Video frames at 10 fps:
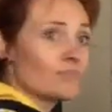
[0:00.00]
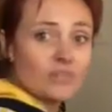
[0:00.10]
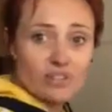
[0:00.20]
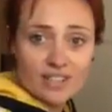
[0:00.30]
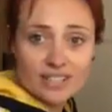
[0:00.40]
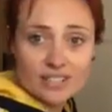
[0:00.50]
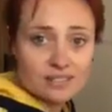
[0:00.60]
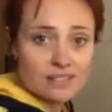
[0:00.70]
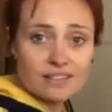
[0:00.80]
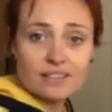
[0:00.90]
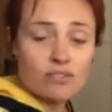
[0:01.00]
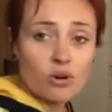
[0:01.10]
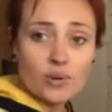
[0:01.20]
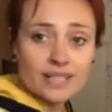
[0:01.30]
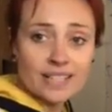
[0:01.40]
there
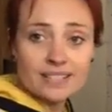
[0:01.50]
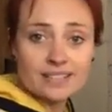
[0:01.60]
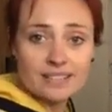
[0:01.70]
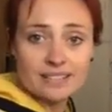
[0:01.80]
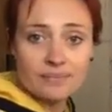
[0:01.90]
always is.